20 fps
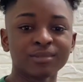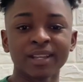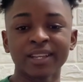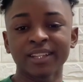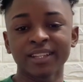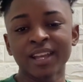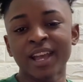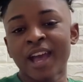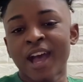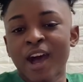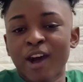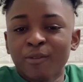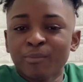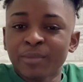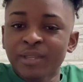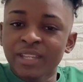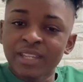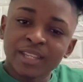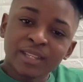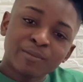Like, help
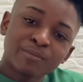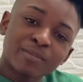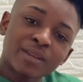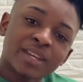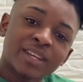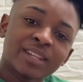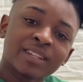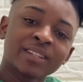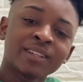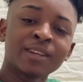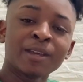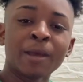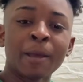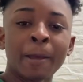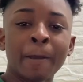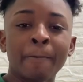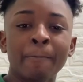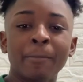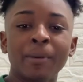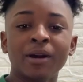me eat, man.
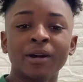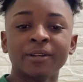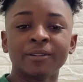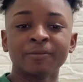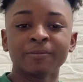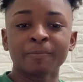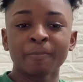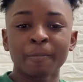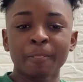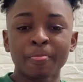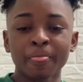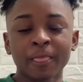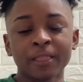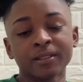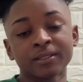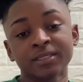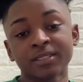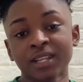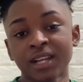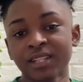But
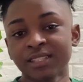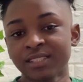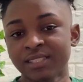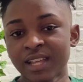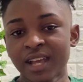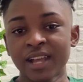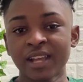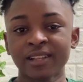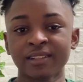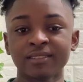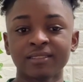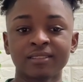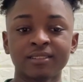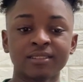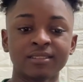besides that,